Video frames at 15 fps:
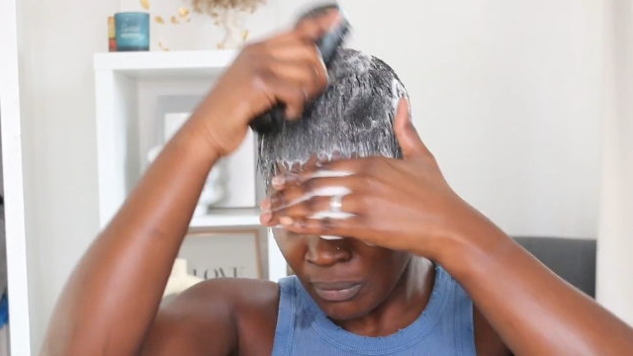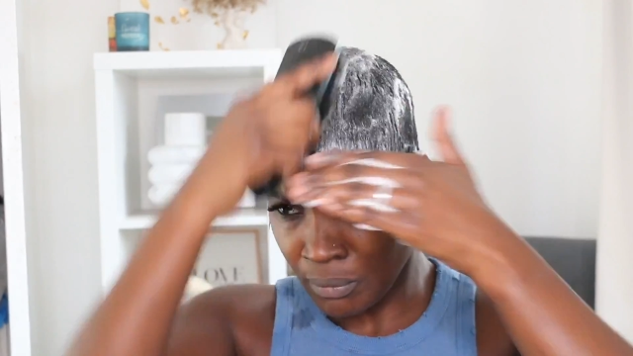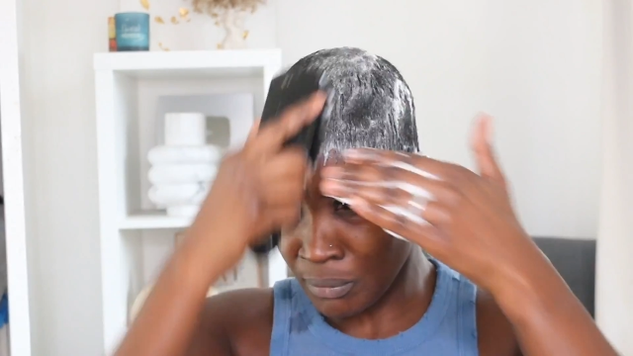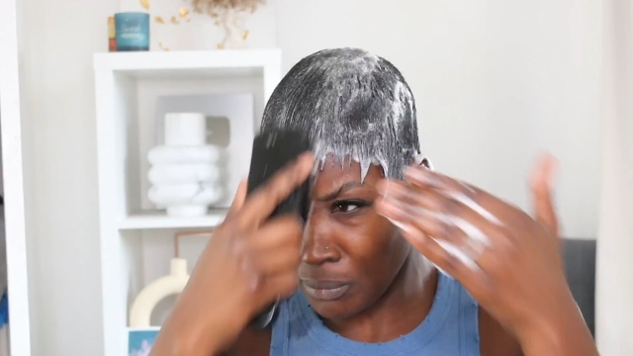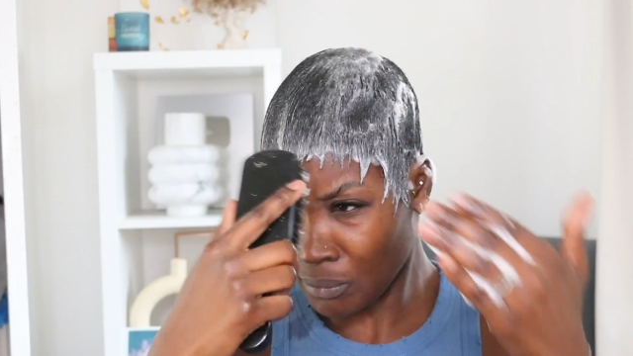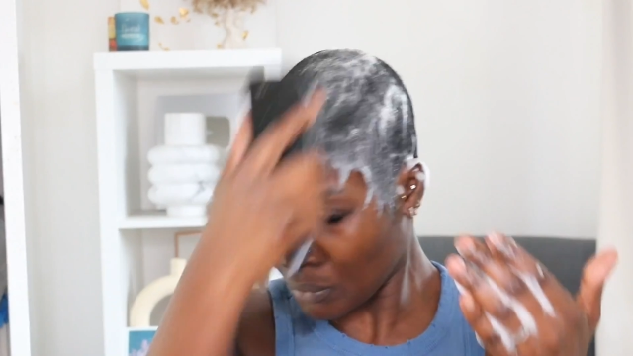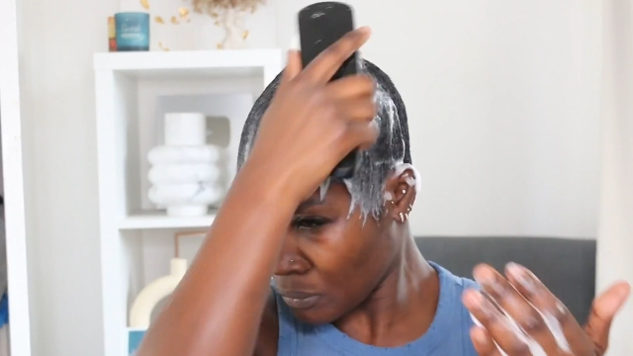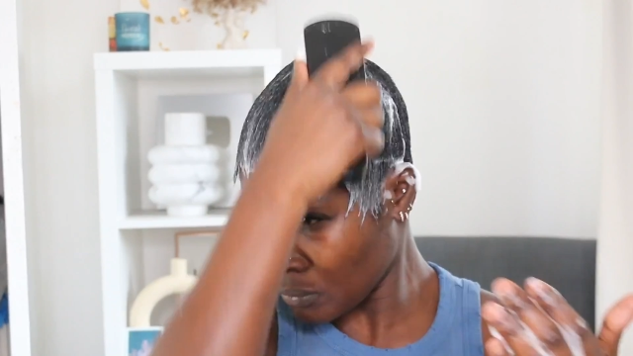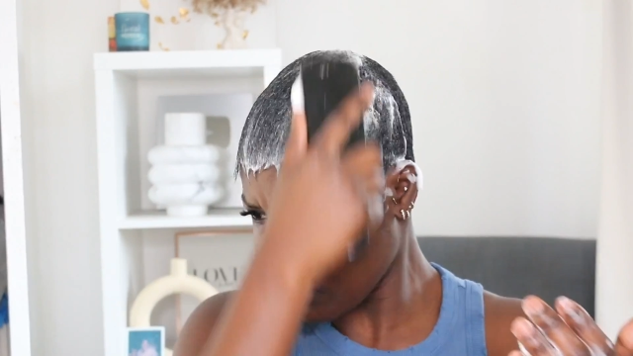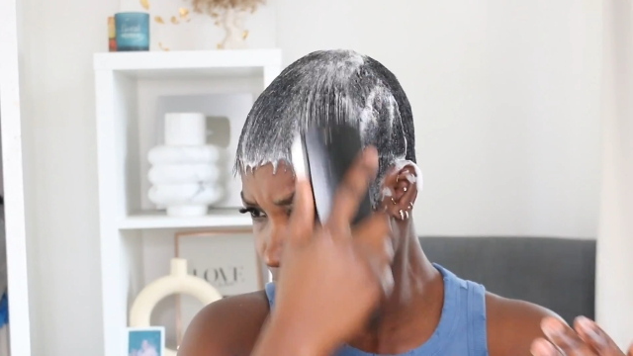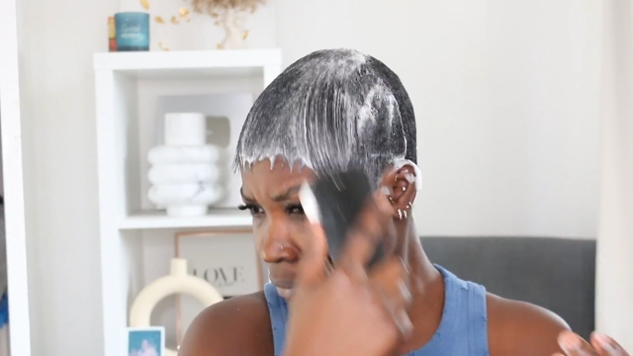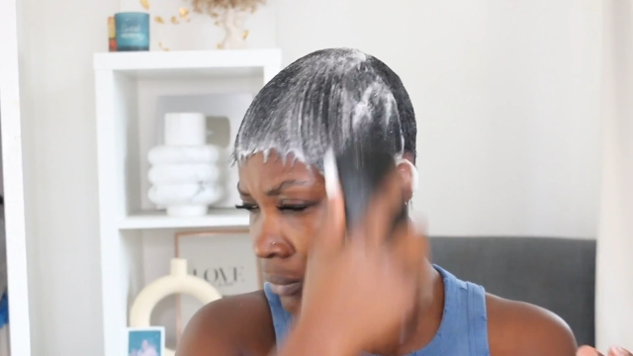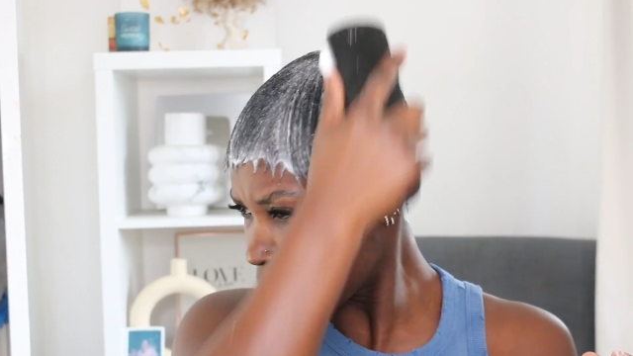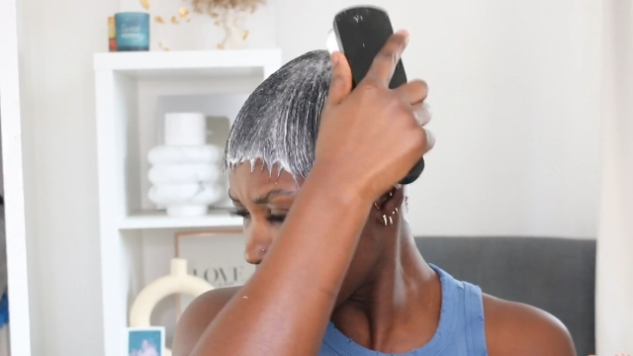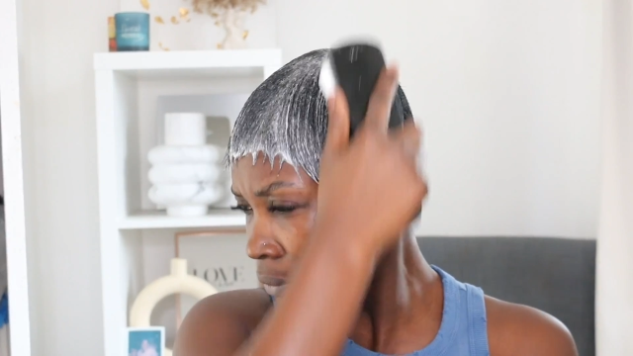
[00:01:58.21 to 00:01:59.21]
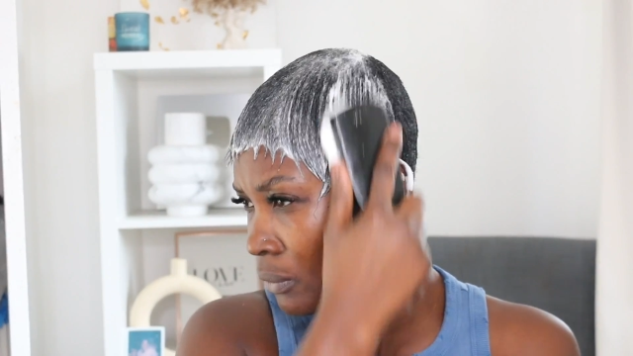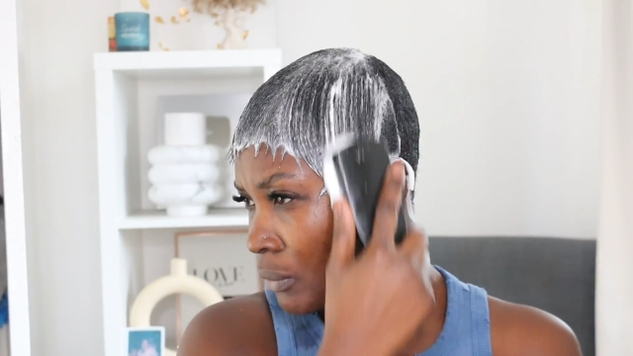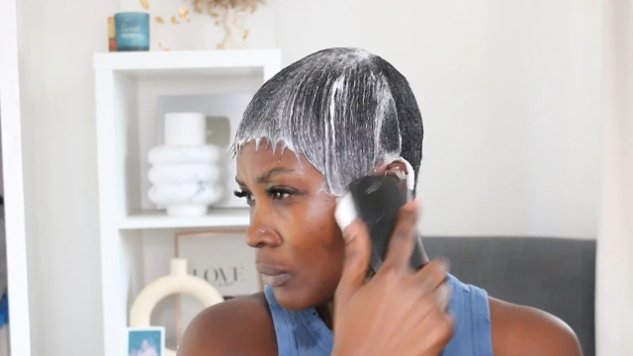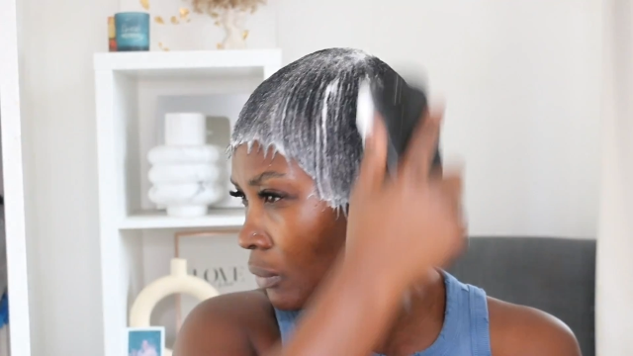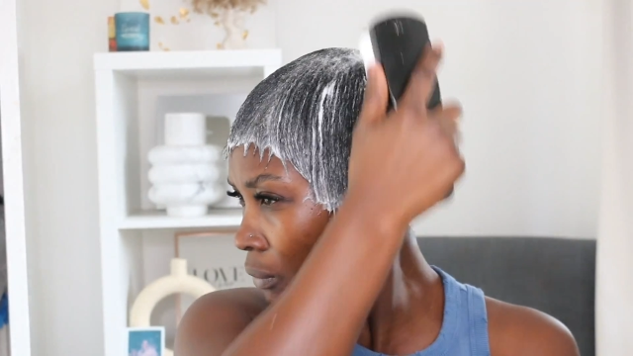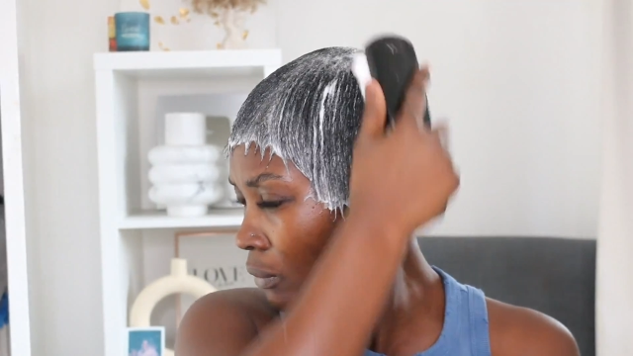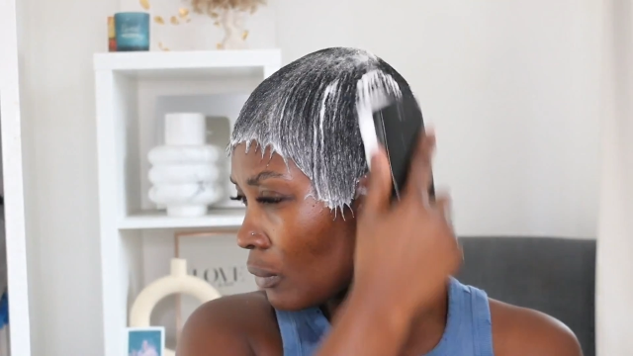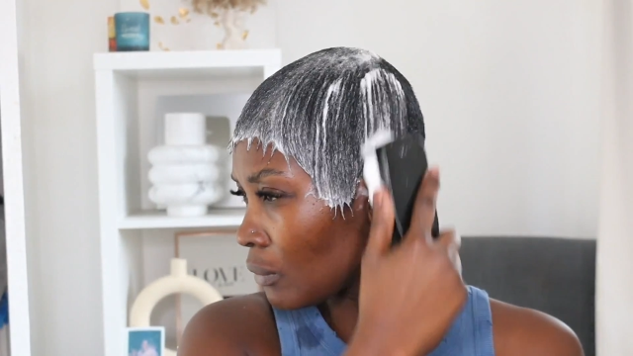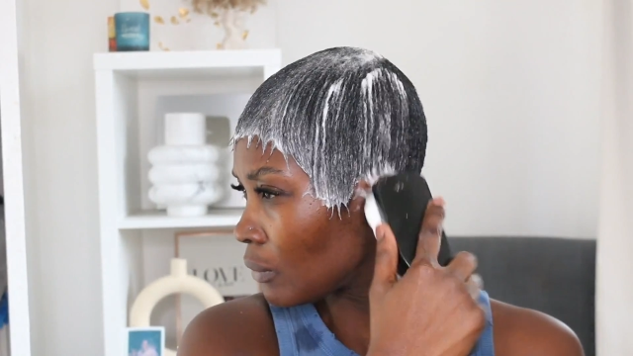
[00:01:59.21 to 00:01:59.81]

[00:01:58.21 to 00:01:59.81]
smooth my hair down. You